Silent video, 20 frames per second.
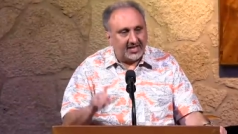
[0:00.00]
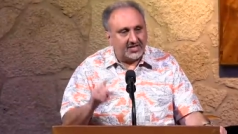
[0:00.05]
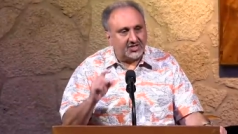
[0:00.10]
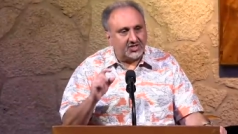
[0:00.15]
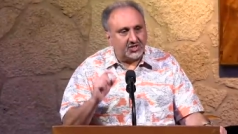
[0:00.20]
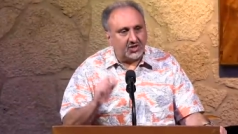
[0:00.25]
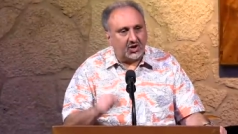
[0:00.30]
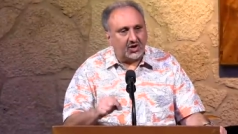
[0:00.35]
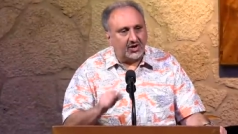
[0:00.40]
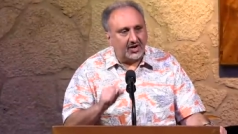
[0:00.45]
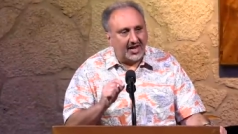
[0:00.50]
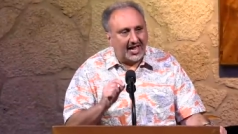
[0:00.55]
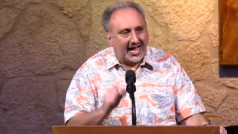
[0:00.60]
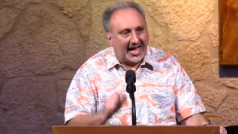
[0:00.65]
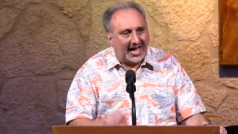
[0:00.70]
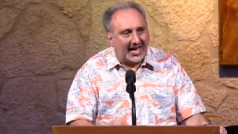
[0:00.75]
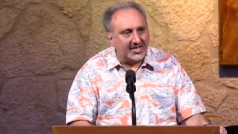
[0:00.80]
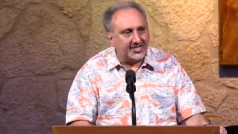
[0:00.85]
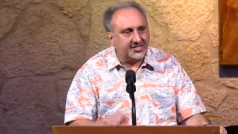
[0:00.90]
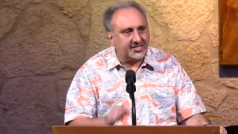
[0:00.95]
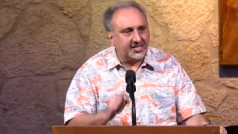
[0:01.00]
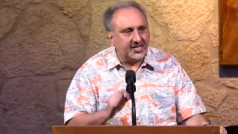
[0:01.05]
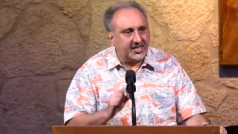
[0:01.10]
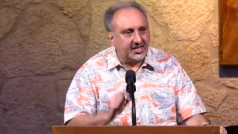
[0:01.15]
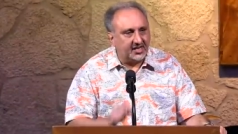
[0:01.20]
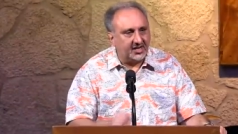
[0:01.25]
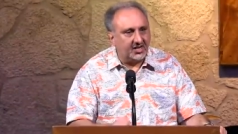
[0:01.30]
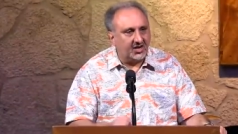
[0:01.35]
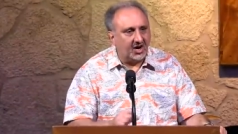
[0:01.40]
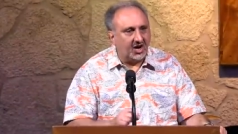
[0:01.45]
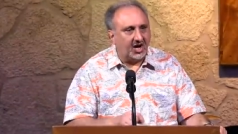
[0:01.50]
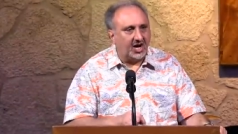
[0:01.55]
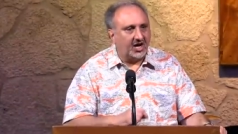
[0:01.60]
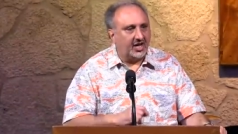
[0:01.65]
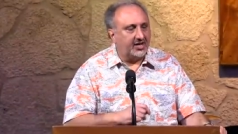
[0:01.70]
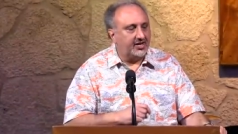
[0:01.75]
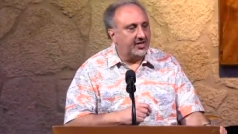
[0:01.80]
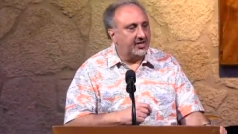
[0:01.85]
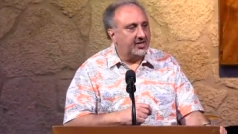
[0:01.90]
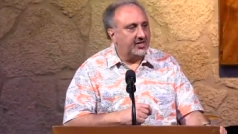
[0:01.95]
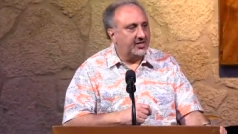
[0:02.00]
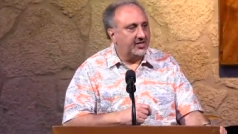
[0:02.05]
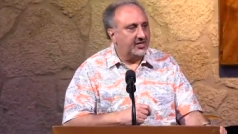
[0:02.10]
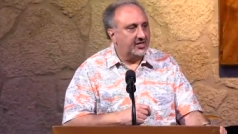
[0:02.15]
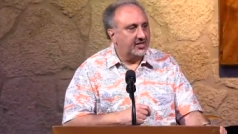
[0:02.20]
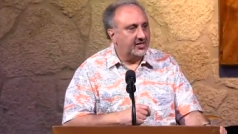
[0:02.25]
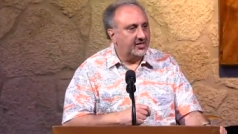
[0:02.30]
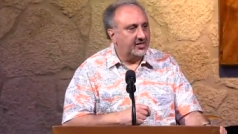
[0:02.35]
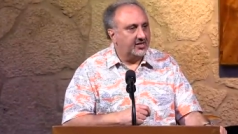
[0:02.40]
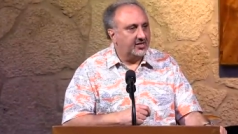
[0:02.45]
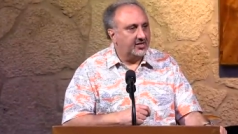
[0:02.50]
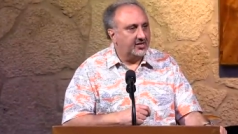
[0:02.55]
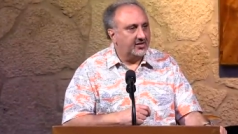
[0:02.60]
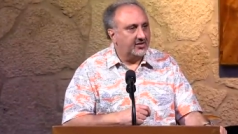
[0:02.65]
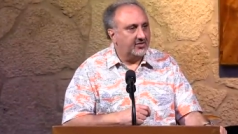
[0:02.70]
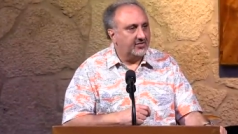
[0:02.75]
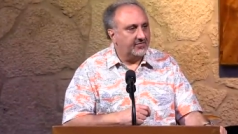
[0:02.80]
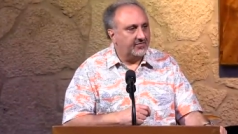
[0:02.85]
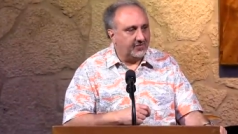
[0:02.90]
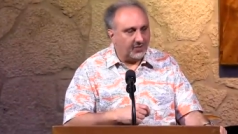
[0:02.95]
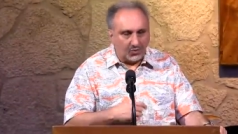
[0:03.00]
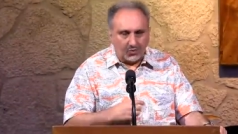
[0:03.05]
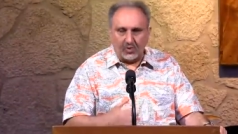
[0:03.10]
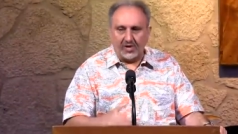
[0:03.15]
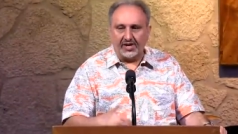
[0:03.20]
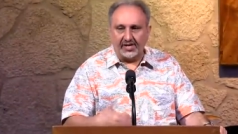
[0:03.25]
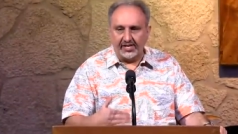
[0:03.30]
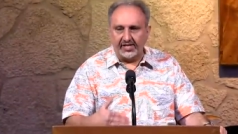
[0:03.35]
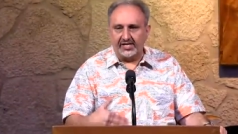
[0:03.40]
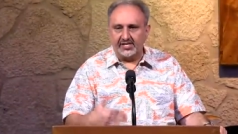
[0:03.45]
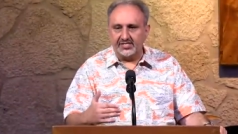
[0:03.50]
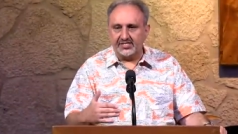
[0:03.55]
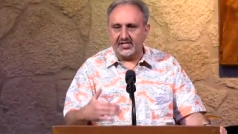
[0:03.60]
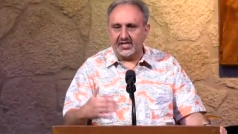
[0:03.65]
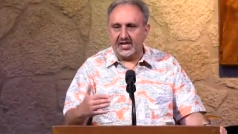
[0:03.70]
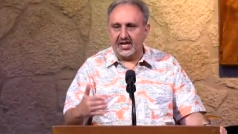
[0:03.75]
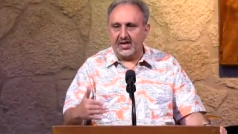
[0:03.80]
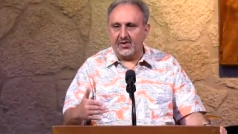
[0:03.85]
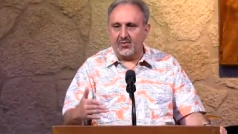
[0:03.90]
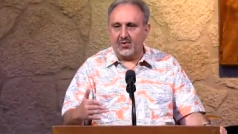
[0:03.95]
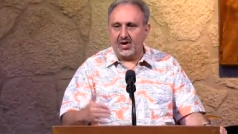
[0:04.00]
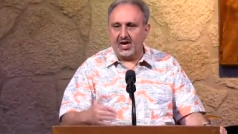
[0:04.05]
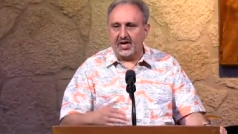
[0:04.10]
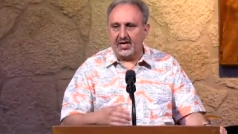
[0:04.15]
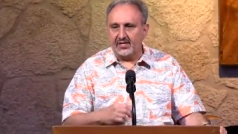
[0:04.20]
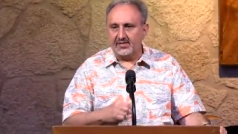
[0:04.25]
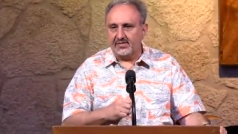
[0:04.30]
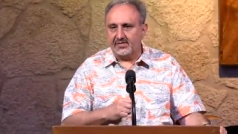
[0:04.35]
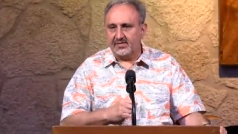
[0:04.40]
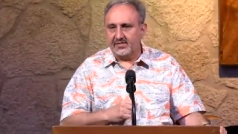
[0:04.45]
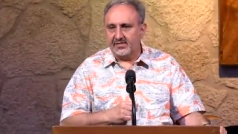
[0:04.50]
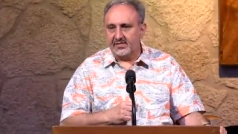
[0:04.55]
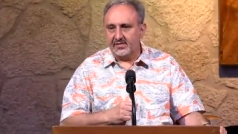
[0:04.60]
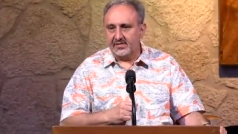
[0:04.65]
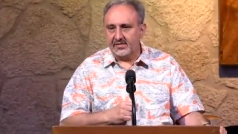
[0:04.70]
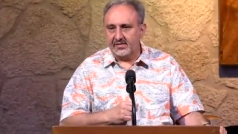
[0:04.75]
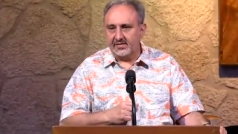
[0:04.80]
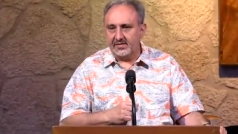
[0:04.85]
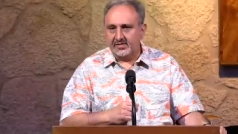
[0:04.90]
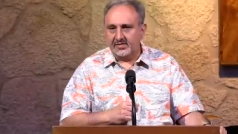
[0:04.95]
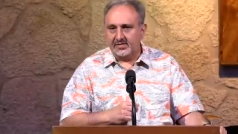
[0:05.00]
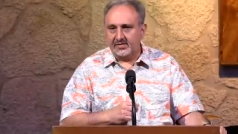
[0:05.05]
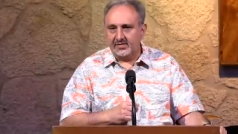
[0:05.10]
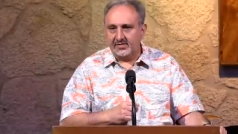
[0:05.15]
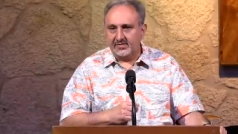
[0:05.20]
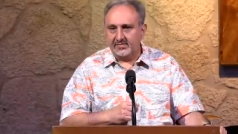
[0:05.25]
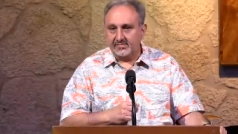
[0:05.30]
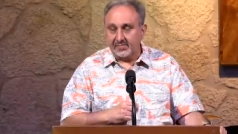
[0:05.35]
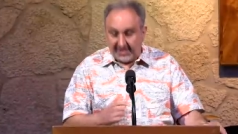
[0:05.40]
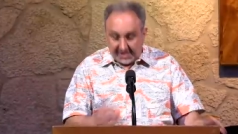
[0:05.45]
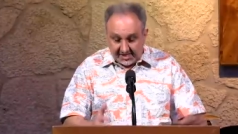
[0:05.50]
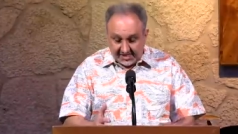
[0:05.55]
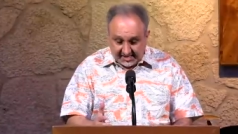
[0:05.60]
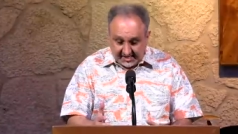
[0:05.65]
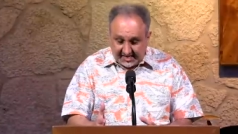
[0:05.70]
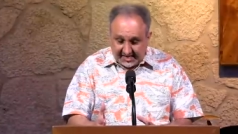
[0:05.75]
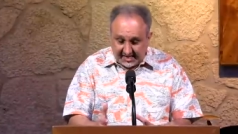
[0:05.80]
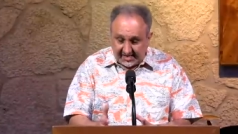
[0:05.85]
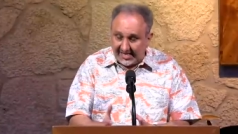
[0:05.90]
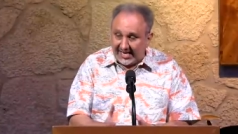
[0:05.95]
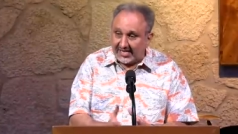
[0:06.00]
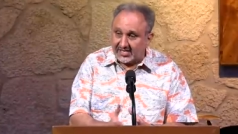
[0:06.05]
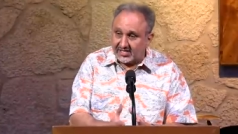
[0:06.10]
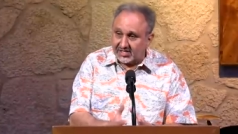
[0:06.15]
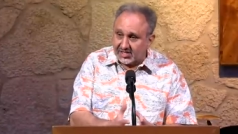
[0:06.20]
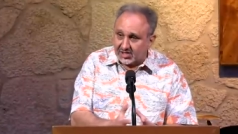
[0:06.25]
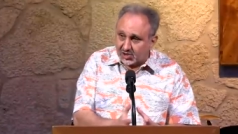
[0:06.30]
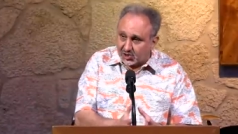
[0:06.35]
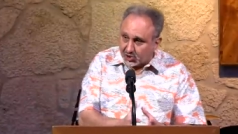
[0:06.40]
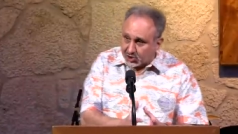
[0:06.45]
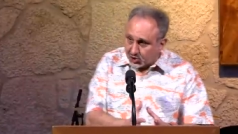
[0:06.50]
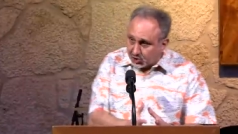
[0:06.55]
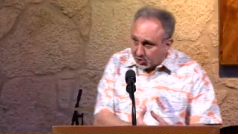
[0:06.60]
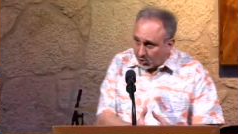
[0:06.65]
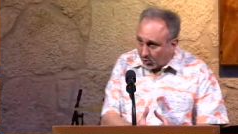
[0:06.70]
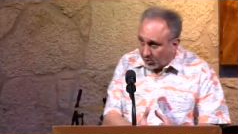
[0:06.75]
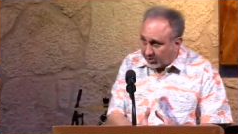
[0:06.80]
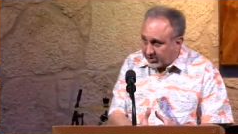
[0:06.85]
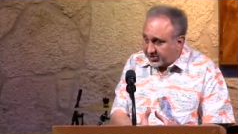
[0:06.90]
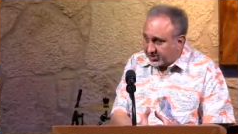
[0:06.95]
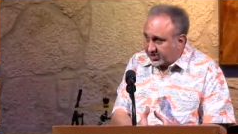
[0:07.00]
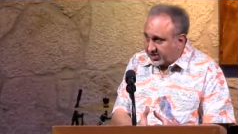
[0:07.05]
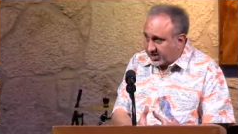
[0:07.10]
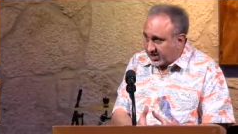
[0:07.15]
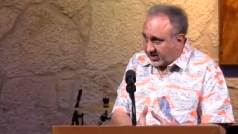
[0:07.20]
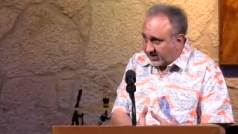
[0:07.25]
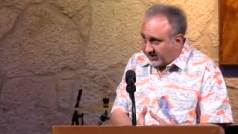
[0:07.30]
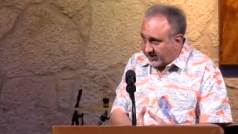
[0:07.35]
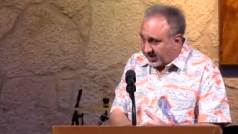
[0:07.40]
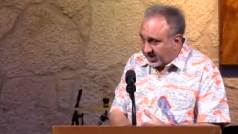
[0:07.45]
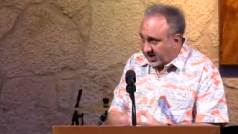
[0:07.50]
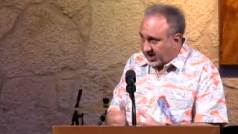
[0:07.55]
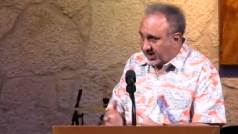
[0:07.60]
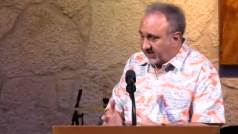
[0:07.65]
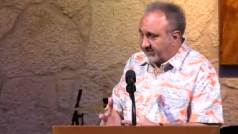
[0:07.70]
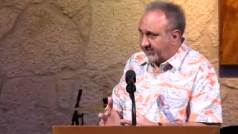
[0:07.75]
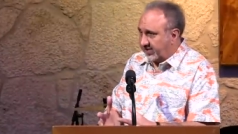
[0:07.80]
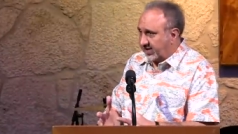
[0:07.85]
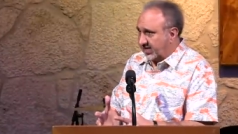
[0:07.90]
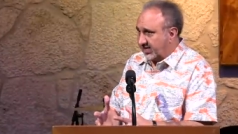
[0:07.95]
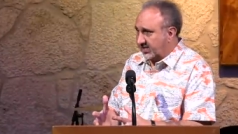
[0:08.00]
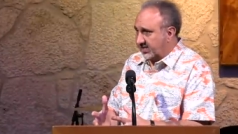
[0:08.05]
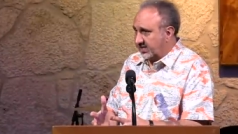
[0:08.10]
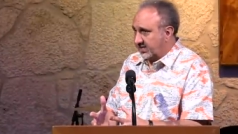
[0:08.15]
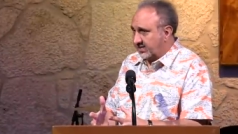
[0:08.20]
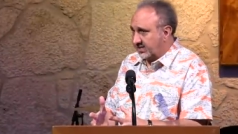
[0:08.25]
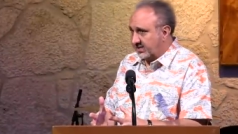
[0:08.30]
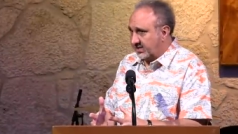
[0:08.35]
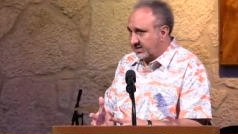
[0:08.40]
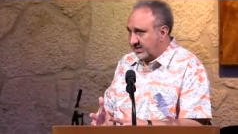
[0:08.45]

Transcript: and start asking God for what it is that I want? Because again, that's the source of the conflict.